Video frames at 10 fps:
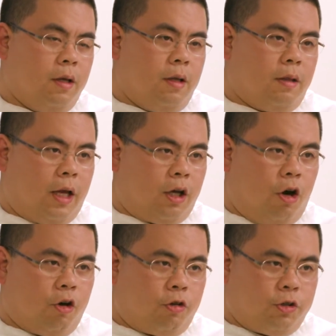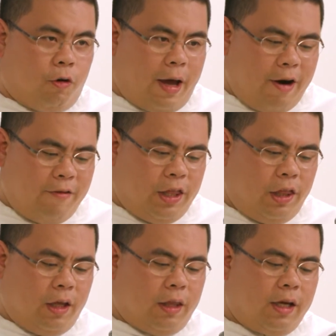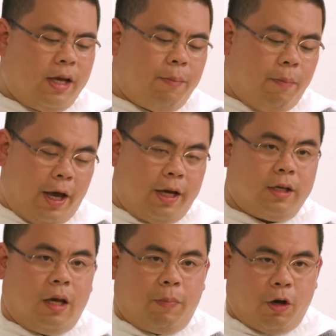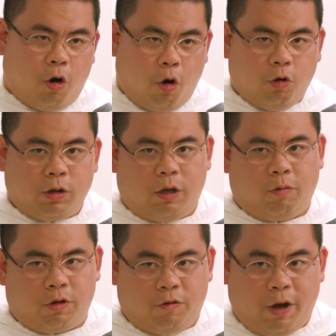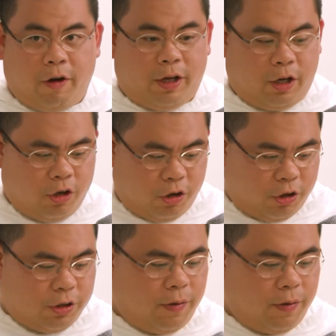that God saw everything that he had made, and behold, it was very good.